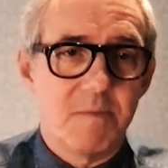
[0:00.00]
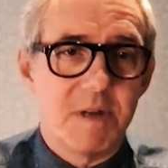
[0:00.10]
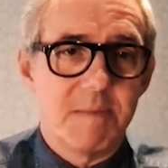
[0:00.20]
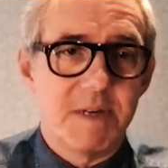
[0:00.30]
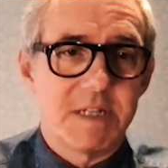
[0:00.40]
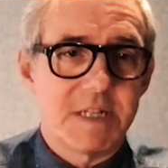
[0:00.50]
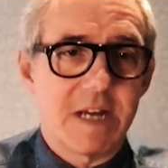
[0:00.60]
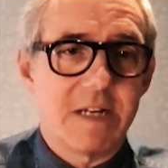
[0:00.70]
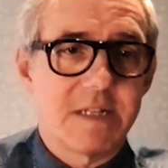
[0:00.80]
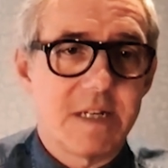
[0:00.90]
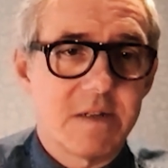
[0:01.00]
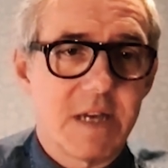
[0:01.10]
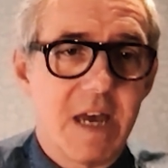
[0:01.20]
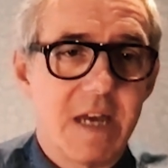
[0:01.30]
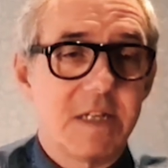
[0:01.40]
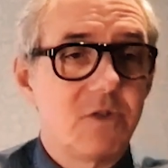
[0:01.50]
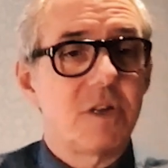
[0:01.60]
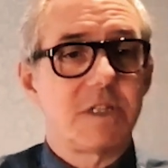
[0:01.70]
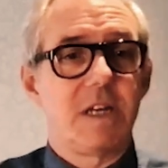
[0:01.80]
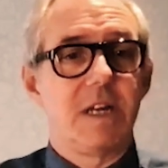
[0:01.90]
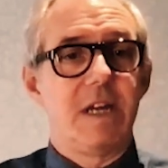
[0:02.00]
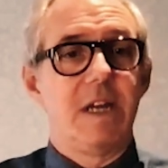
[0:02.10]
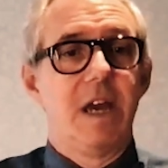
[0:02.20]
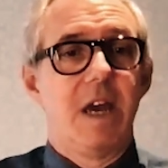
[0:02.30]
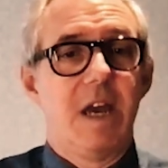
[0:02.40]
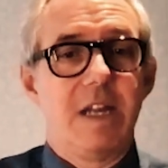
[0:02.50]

millimeter stainless steel case. Interestingly, yep.